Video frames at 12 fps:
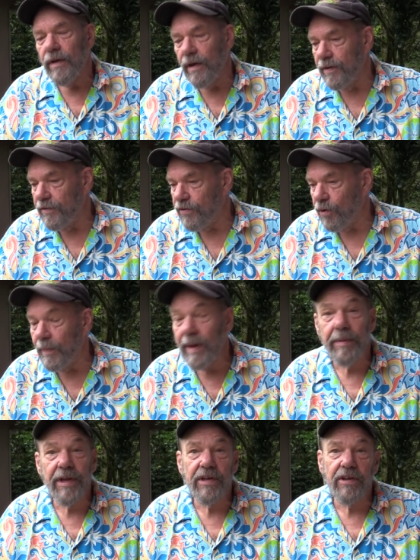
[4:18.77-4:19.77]
And so
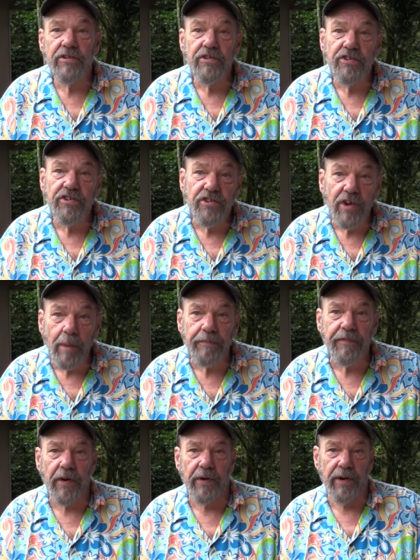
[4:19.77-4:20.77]
maybe it doesn't ship
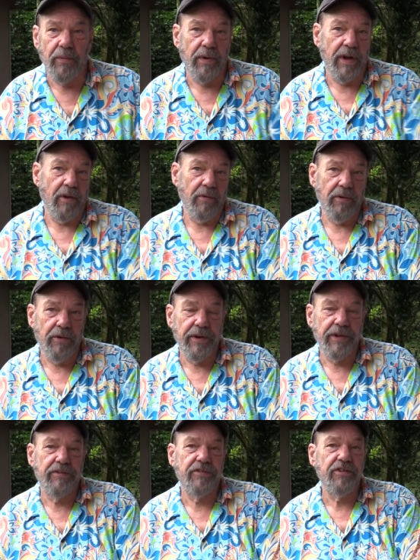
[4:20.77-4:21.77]
very well,
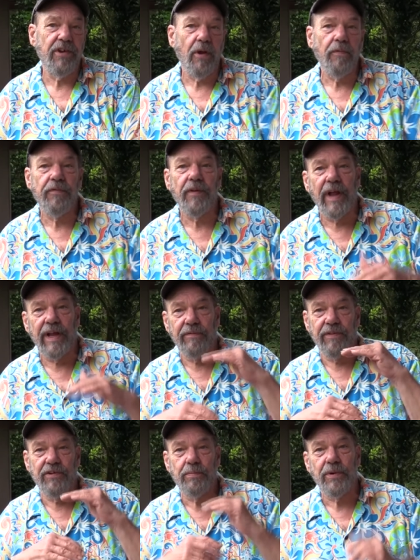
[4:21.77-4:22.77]
or its shelf
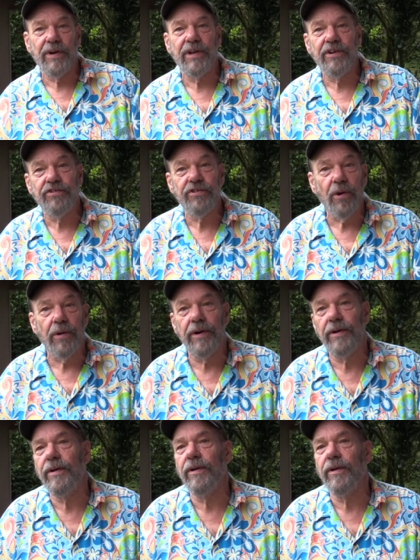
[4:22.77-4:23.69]
life is pretty short.